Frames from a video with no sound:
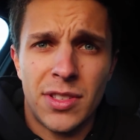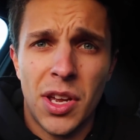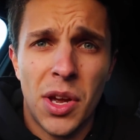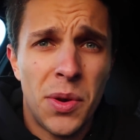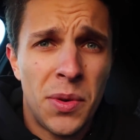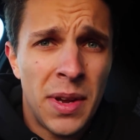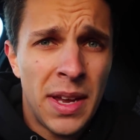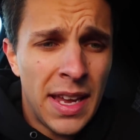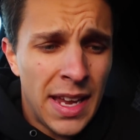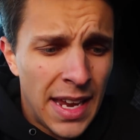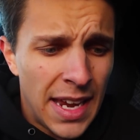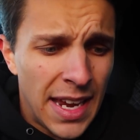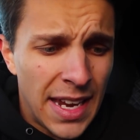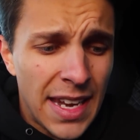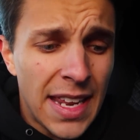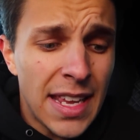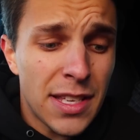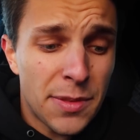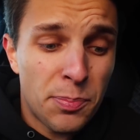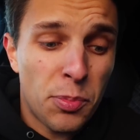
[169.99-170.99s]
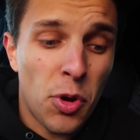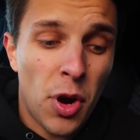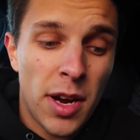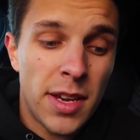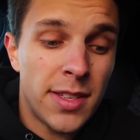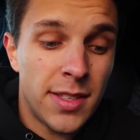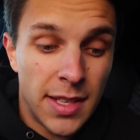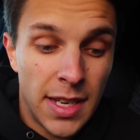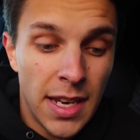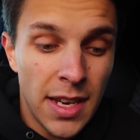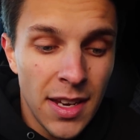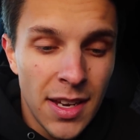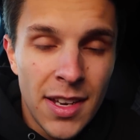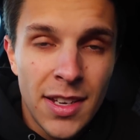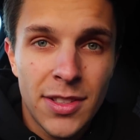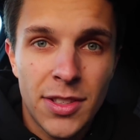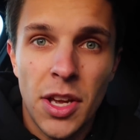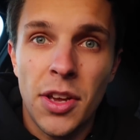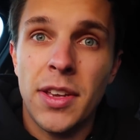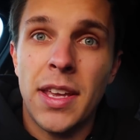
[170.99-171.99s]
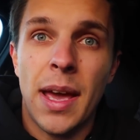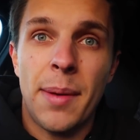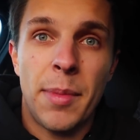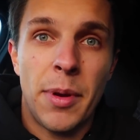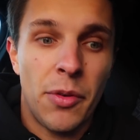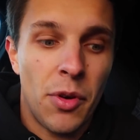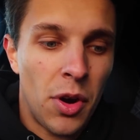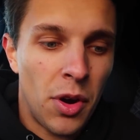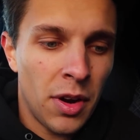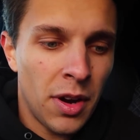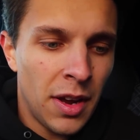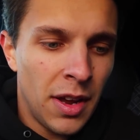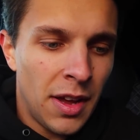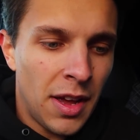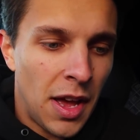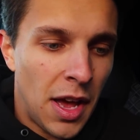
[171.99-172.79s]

So it is pricey, don't get me wrong.